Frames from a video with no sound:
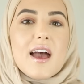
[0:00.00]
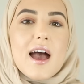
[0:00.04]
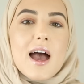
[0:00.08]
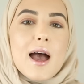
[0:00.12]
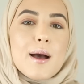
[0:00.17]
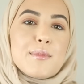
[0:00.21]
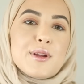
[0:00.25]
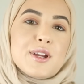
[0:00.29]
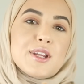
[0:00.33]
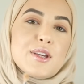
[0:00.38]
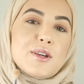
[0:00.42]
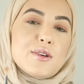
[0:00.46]

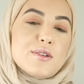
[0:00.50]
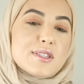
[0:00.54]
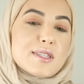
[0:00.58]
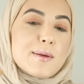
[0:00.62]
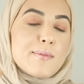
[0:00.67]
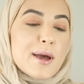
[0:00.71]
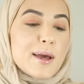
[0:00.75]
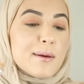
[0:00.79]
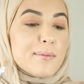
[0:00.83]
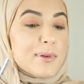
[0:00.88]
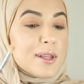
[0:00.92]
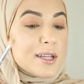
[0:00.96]
I'm going to use
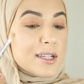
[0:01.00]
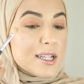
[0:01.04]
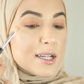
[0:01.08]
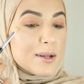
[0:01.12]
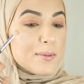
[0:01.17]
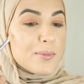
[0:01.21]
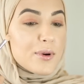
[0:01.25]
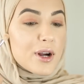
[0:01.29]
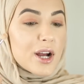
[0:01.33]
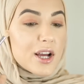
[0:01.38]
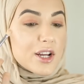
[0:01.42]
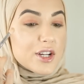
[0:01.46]
my
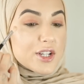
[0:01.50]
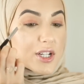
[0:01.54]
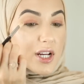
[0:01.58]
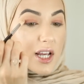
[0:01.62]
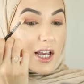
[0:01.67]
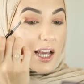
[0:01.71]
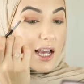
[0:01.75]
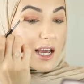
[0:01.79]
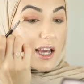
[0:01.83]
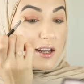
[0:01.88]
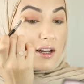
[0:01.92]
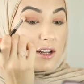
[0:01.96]
blending brush
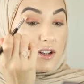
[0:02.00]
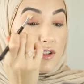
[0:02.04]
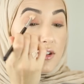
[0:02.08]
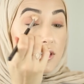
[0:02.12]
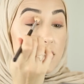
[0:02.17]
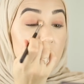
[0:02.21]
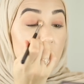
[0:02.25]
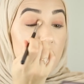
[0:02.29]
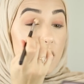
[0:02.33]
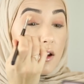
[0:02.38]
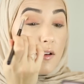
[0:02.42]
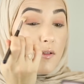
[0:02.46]
and
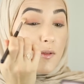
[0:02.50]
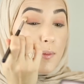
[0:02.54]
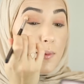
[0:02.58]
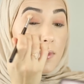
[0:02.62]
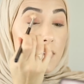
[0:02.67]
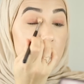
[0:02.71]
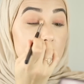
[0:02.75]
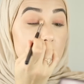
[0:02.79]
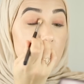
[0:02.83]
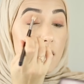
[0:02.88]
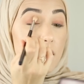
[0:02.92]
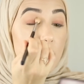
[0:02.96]
just kind of
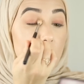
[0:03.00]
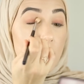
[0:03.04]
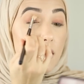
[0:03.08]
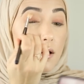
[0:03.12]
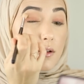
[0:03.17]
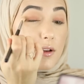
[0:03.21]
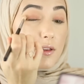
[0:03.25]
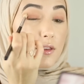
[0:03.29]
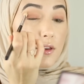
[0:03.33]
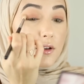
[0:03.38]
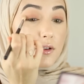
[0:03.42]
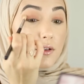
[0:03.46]
blend that
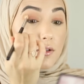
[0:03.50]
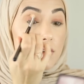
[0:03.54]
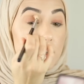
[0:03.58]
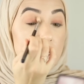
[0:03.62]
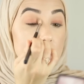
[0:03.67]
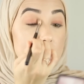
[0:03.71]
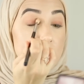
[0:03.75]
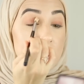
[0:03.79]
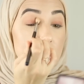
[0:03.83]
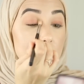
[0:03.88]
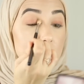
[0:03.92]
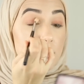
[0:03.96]
out in the
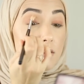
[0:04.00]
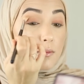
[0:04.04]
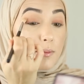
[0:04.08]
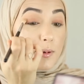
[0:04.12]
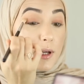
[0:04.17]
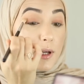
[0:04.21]
crease a little